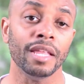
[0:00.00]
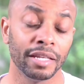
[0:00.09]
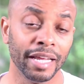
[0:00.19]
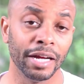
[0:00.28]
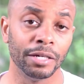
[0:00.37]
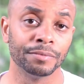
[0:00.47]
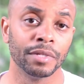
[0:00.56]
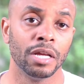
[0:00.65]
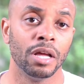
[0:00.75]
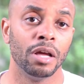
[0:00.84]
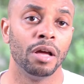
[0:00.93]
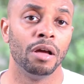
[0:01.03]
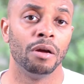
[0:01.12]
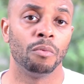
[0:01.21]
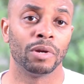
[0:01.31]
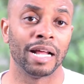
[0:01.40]
Now,
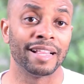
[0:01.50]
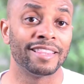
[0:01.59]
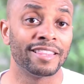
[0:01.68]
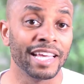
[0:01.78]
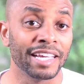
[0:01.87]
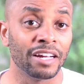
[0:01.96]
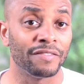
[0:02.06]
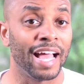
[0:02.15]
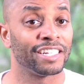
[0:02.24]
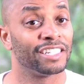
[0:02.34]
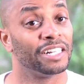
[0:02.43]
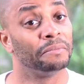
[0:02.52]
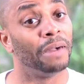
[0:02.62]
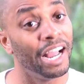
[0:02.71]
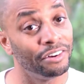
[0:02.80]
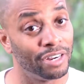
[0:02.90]
when I think of action in
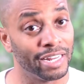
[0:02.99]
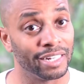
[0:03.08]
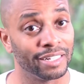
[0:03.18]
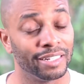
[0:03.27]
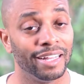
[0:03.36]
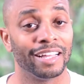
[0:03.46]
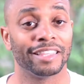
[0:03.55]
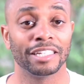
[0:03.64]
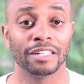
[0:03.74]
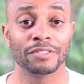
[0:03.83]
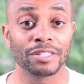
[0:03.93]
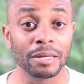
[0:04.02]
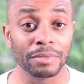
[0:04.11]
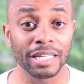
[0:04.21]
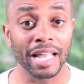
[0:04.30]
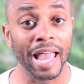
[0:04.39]
my writing, I think of
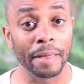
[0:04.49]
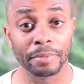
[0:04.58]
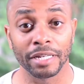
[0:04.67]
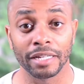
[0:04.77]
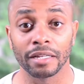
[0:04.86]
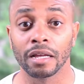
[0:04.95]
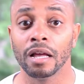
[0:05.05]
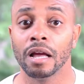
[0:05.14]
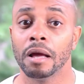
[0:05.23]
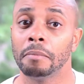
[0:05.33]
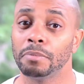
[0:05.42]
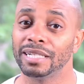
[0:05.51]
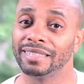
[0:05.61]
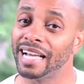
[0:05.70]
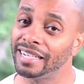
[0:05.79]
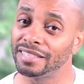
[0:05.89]
something happening, but
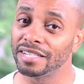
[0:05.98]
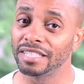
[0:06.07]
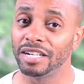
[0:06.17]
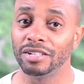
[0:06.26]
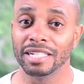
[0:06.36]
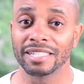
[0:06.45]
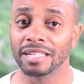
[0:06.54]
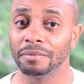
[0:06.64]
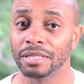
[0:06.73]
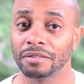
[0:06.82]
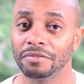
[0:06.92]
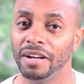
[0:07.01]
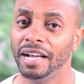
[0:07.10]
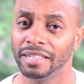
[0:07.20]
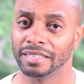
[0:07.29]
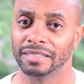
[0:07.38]
not necessarily something
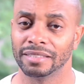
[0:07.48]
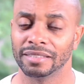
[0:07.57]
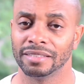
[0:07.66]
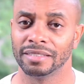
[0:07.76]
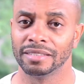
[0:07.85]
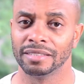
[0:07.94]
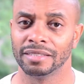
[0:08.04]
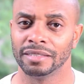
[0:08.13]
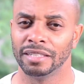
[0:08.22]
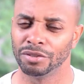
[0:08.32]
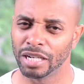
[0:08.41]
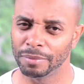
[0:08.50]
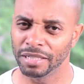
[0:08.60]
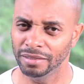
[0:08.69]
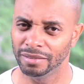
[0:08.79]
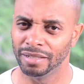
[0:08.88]
violent. You know what I
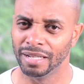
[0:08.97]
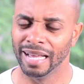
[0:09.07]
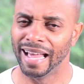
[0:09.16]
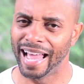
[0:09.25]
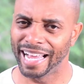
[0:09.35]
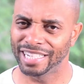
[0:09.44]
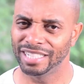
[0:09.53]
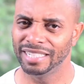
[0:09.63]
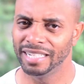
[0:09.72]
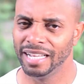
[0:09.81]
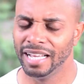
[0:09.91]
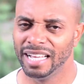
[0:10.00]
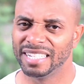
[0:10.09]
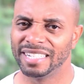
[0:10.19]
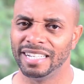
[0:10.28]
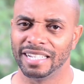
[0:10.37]
mean? Action
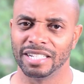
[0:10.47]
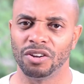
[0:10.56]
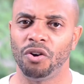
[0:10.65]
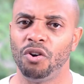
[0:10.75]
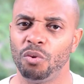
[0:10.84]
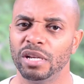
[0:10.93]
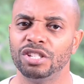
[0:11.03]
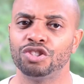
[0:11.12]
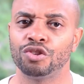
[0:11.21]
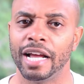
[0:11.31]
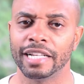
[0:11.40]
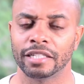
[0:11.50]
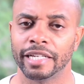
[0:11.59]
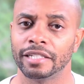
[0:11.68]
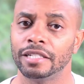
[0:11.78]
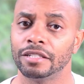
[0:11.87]
doesn't always
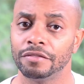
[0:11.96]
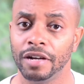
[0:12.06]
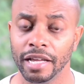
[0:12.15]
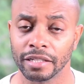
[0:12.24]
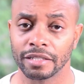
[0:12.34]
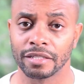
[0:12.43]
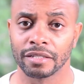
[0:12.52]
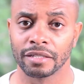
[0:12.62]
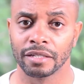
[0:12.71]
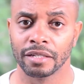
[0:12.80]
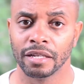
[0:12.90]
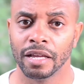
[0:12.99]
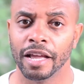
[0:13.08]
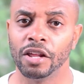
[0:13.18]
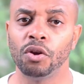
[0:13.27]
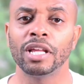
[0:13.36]
translate into violence.
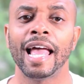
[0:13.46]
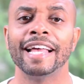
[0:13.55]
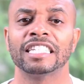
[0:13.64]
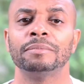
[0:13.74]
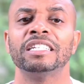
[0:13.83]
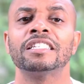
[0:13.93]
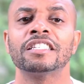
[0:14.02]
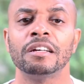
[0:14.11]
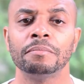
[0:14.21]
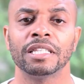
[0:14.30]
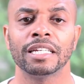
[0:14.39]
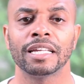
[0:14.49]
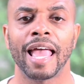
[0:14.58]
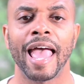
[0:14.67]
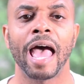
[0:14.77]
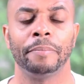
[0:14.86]
It only has to be something
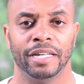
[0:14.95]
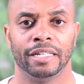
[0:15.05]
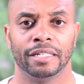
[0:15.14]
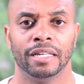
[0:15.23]
happening.